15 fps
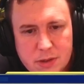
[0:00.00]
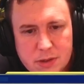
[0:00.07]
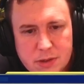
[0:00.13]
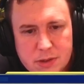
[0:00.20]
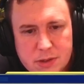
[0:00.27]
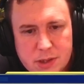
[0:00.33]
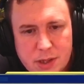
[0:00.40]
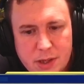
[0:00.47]

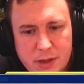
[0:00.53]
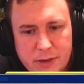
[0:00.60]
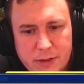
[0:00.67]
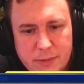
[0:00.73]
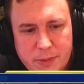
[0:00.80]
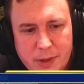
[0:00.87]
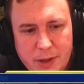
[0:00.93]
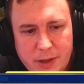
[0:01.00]
So let's
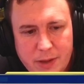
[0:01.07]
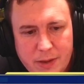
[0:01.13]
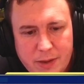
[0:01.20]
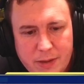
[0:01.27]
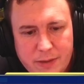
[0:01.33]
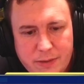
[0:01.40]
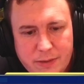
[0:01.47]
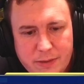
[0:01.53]
play
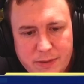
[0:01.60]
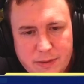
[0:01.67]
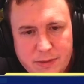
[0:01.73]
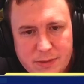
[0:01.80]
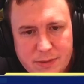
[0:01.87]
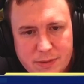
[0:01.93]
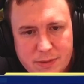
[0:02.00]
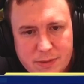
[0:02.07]
this.